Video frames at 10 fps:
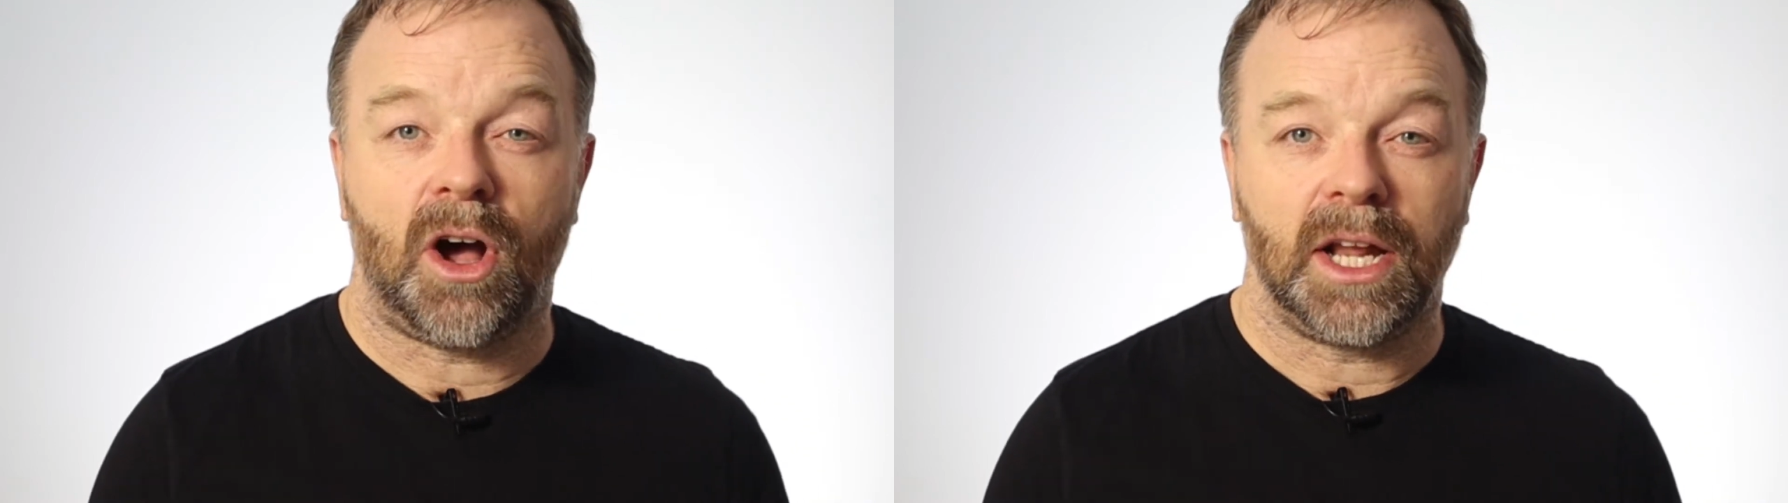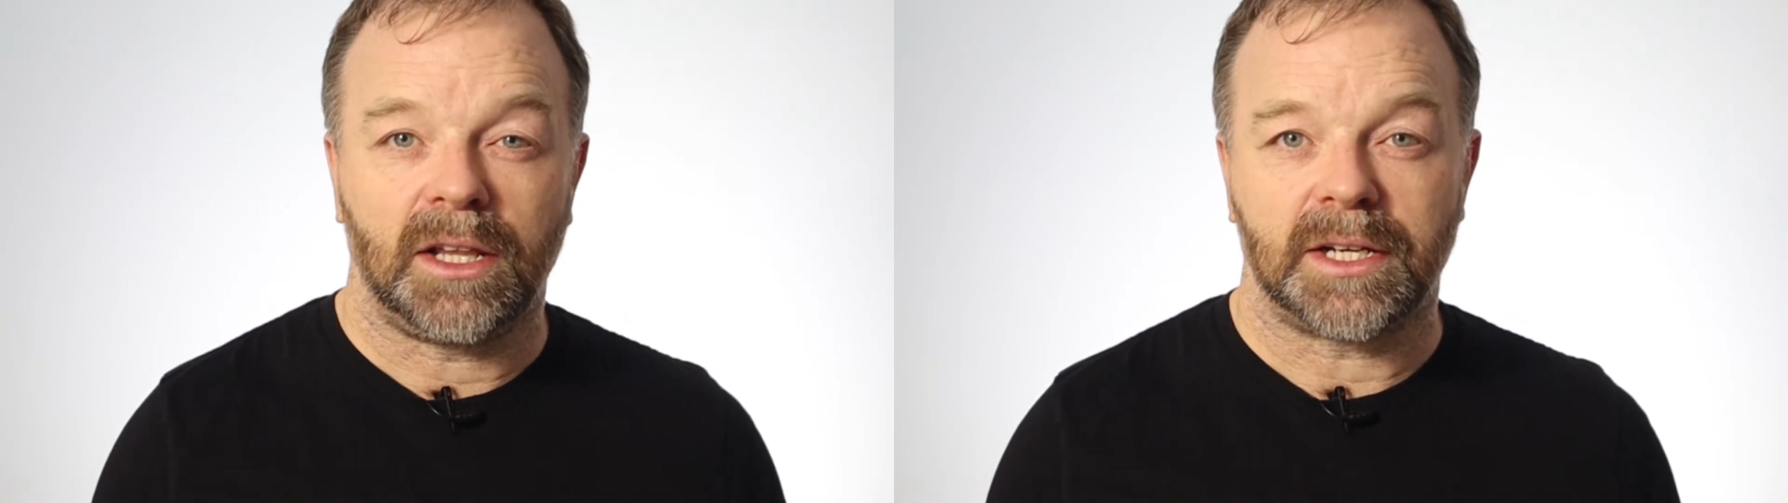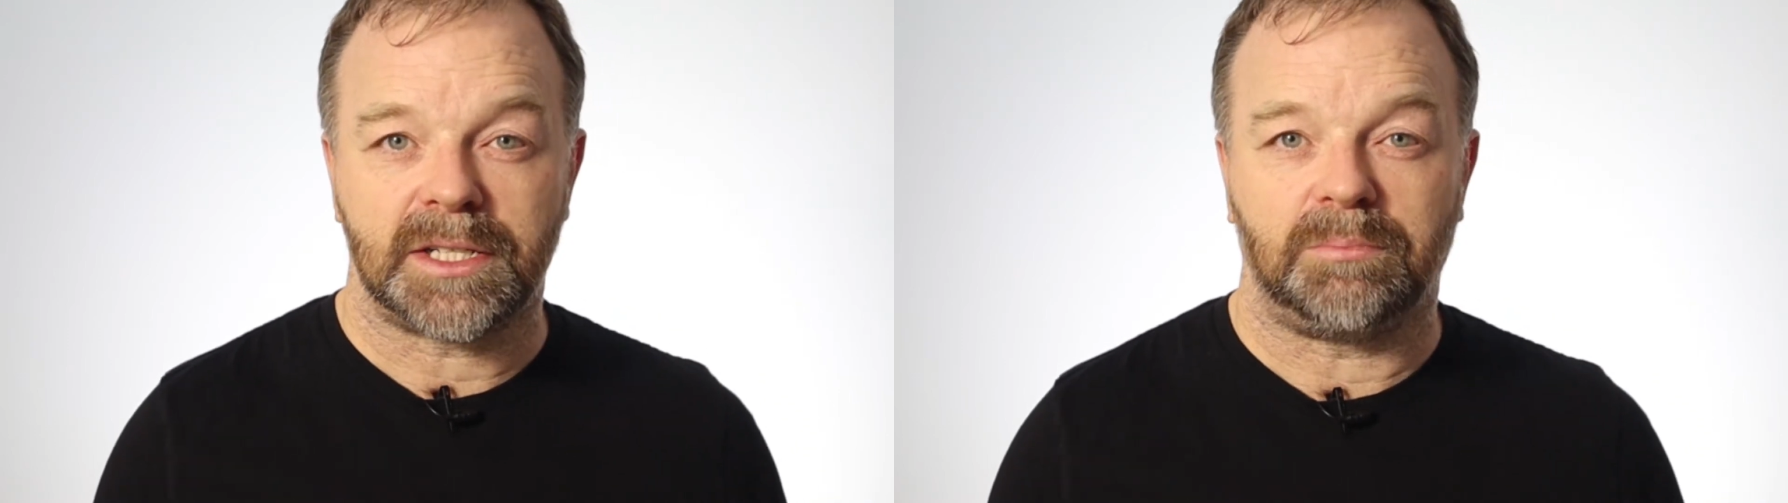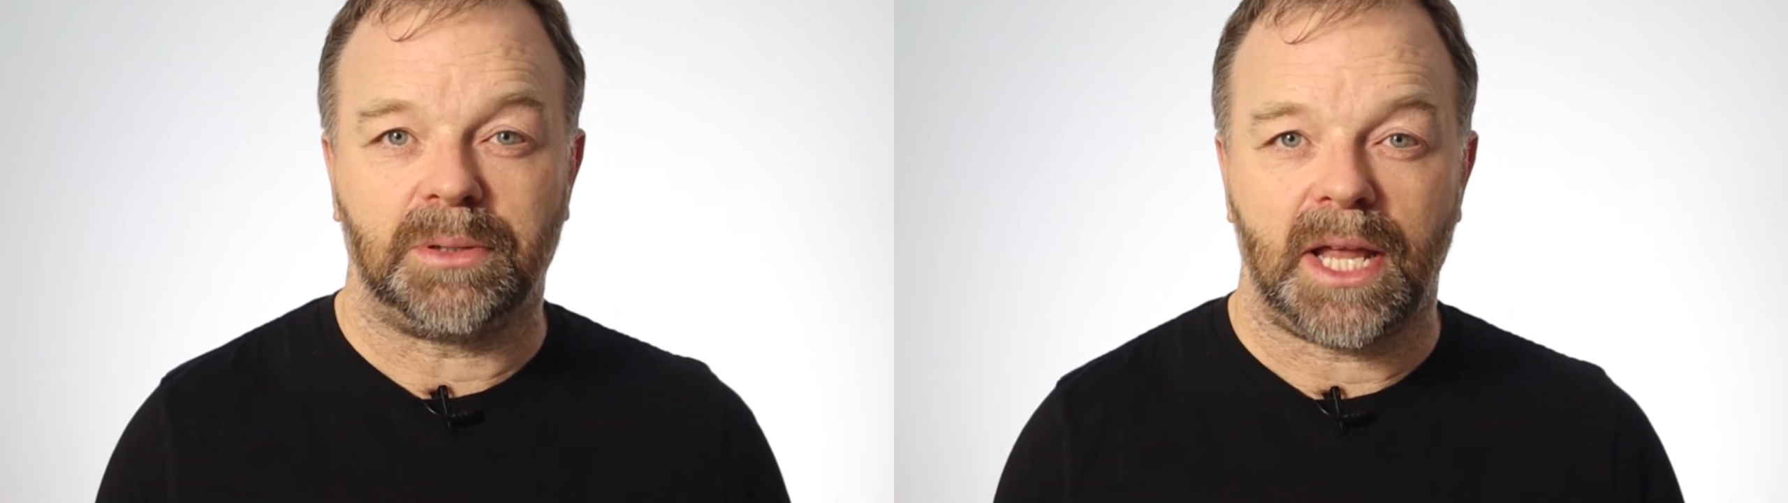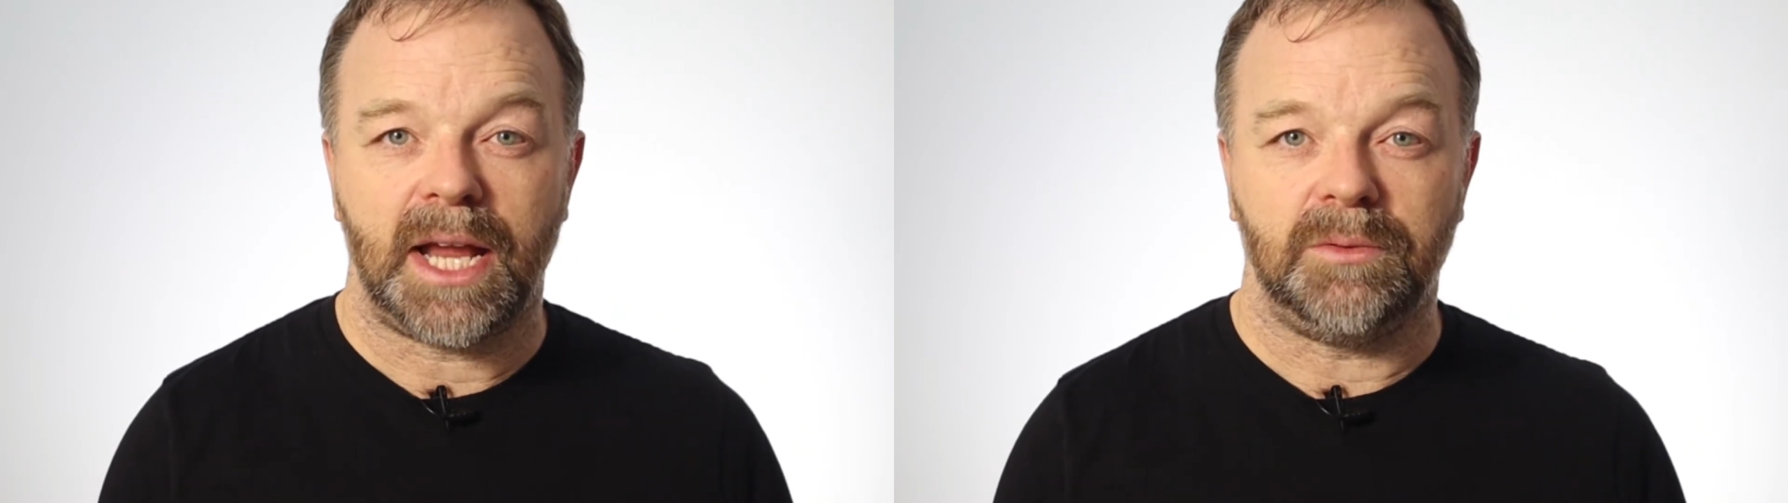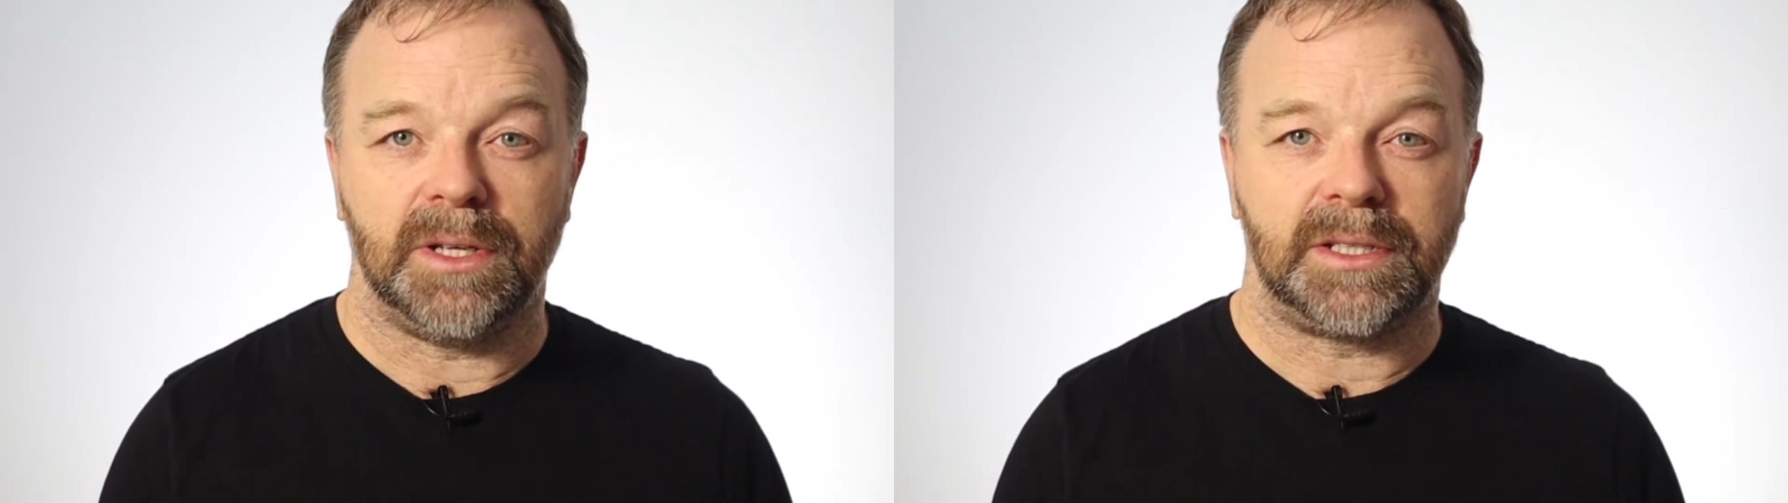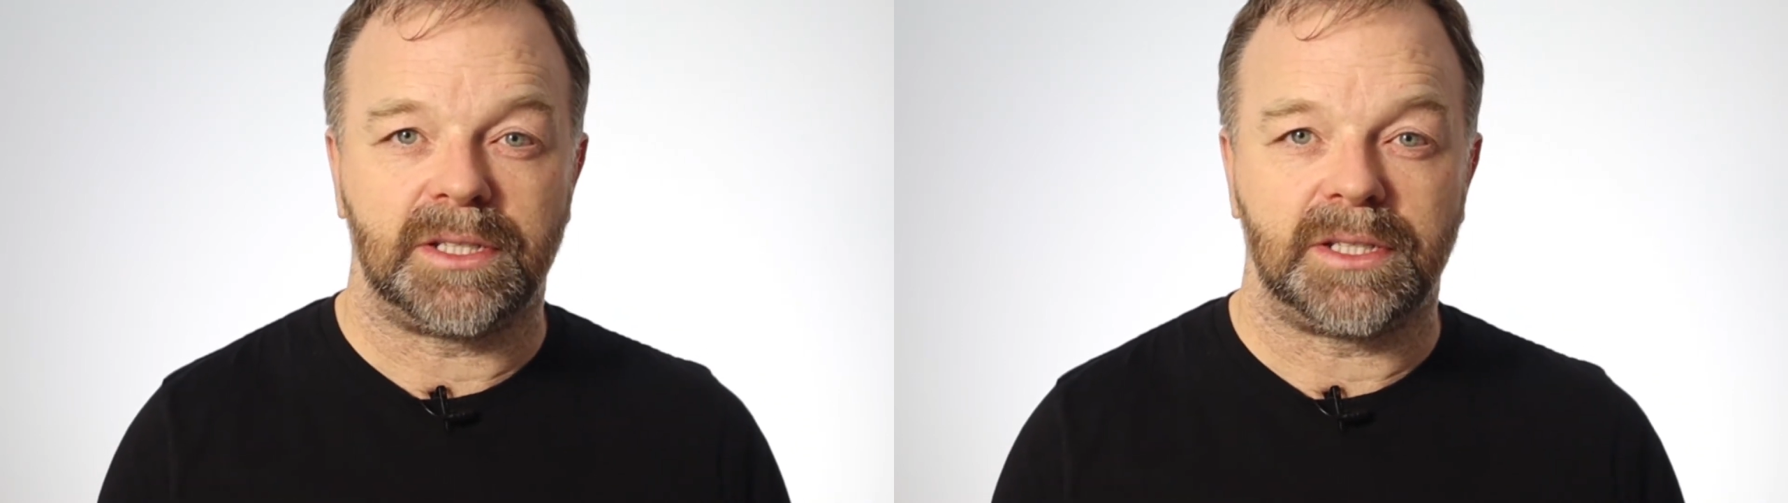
I like to play with